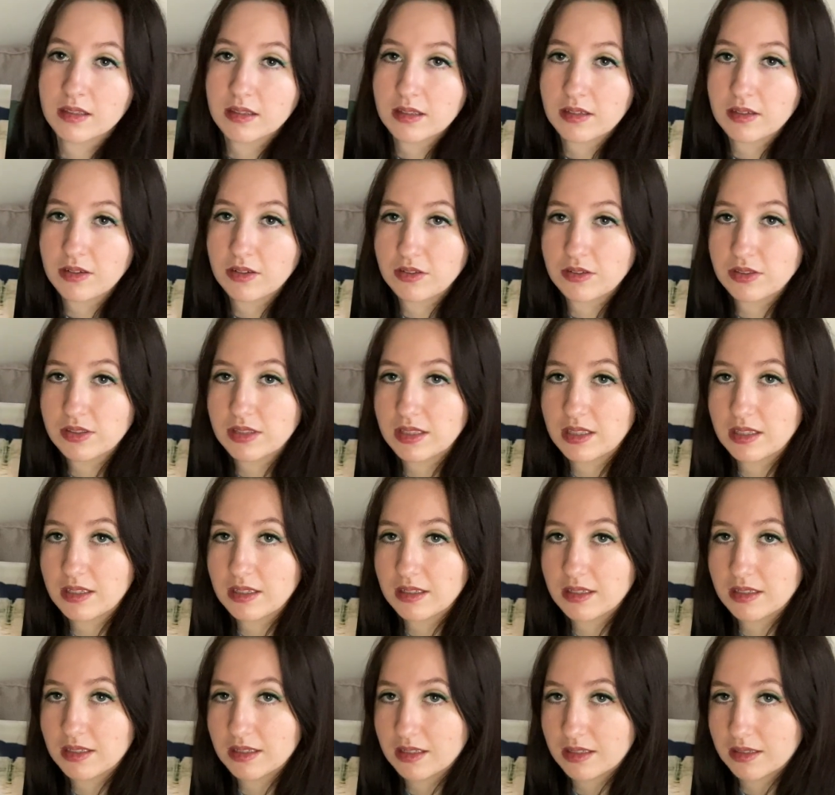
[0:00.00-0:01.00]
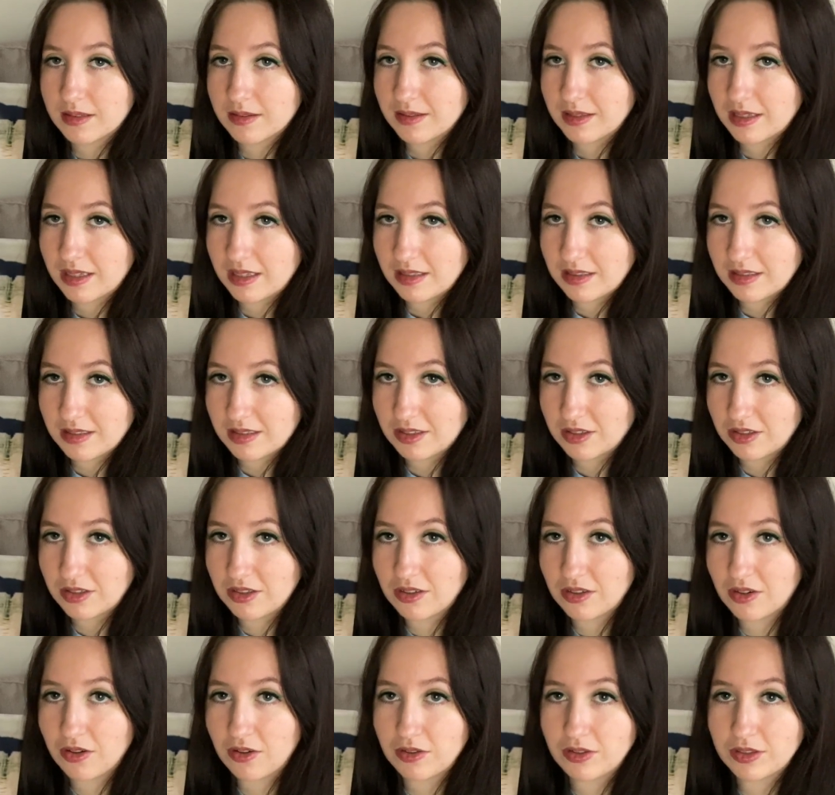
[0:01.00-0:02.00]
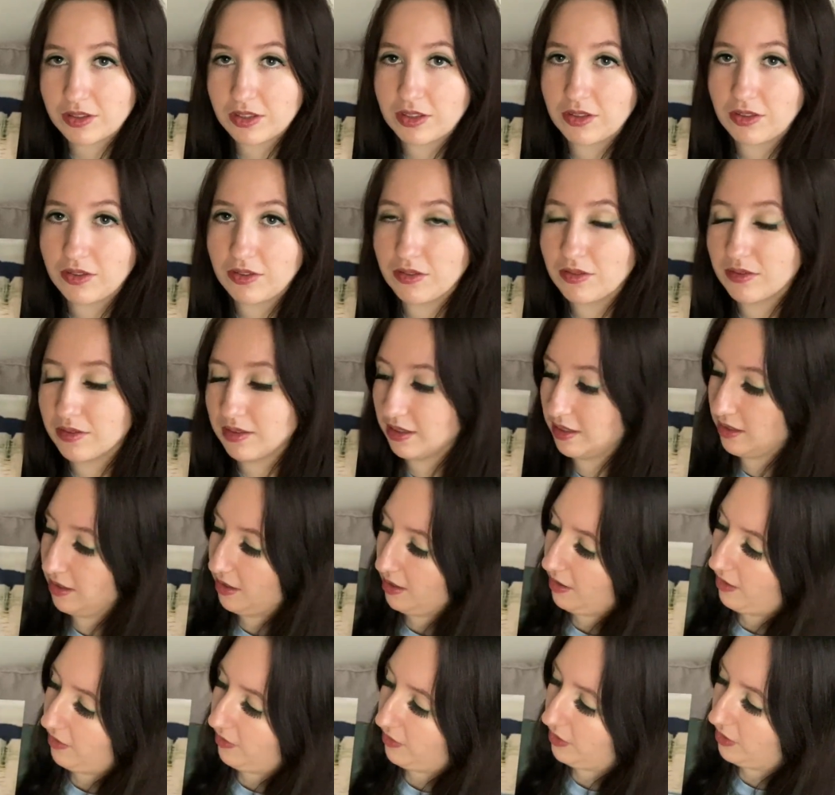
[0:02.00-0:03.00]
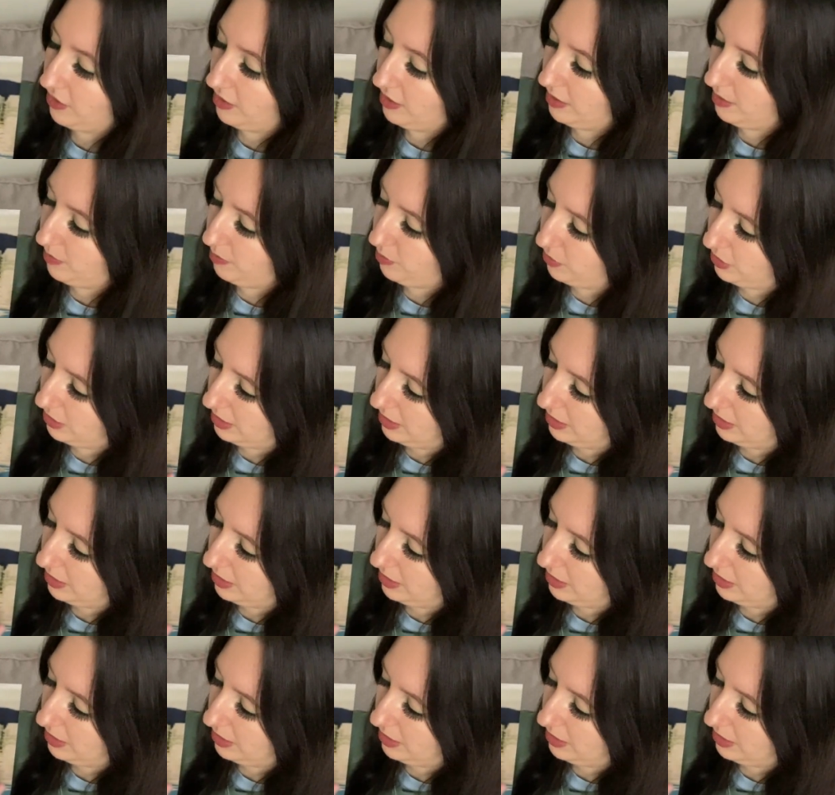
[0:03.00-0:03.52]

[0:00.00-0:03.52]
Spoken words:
here's the insert, also very pretty